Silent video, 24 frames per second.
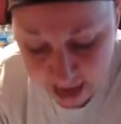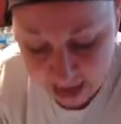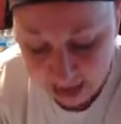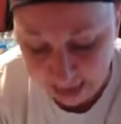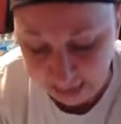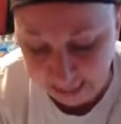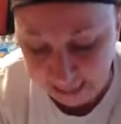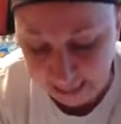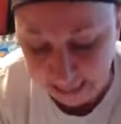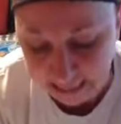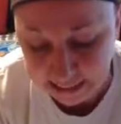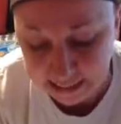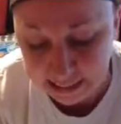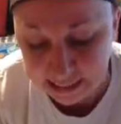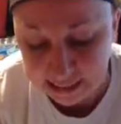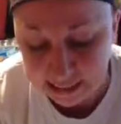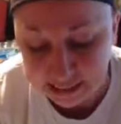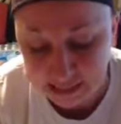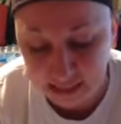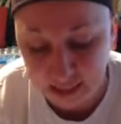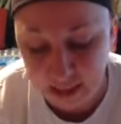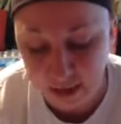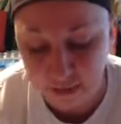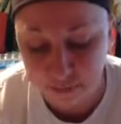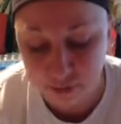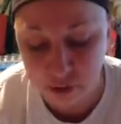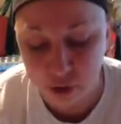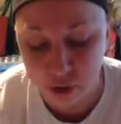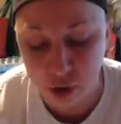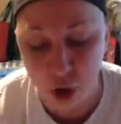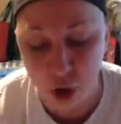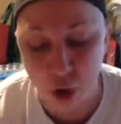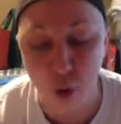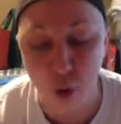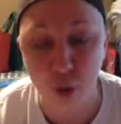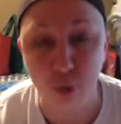And he deceives
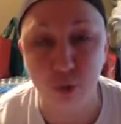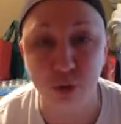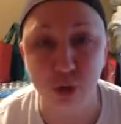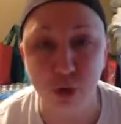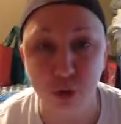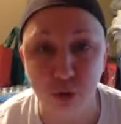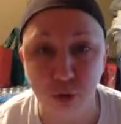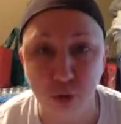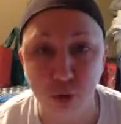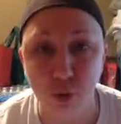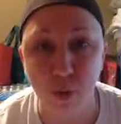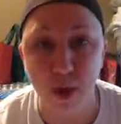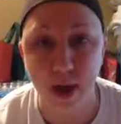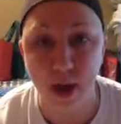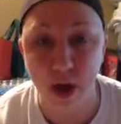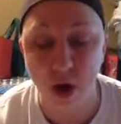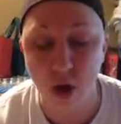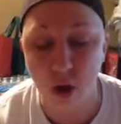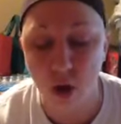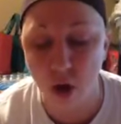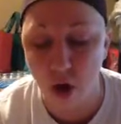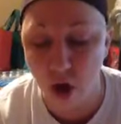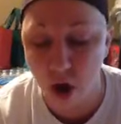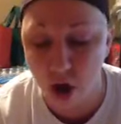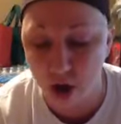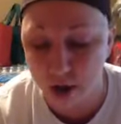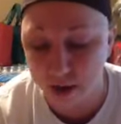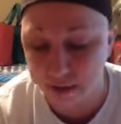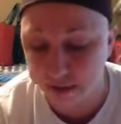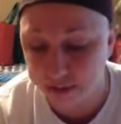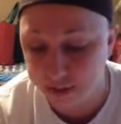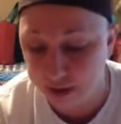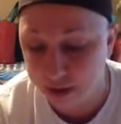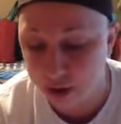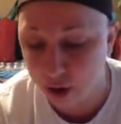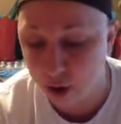those who dwell on
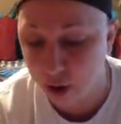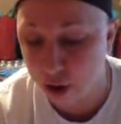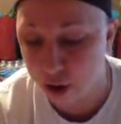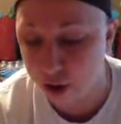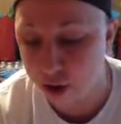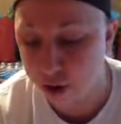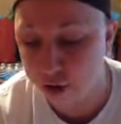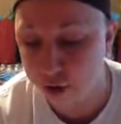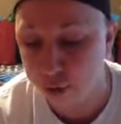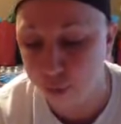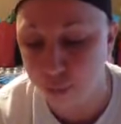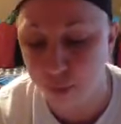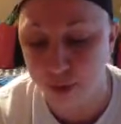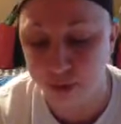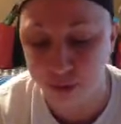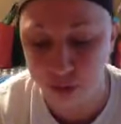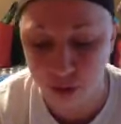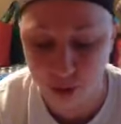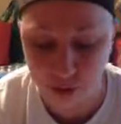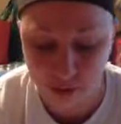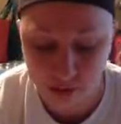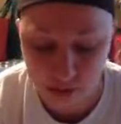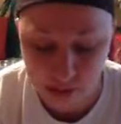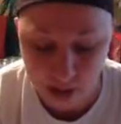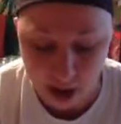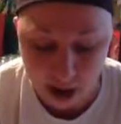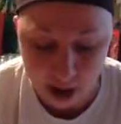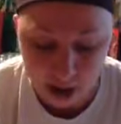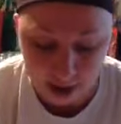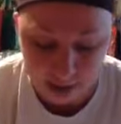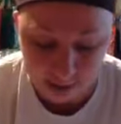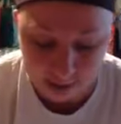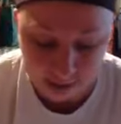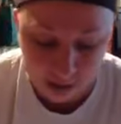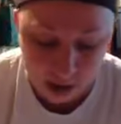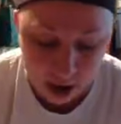the earth with those
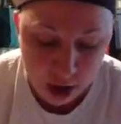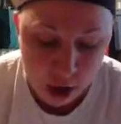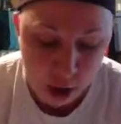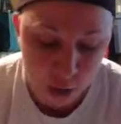signs,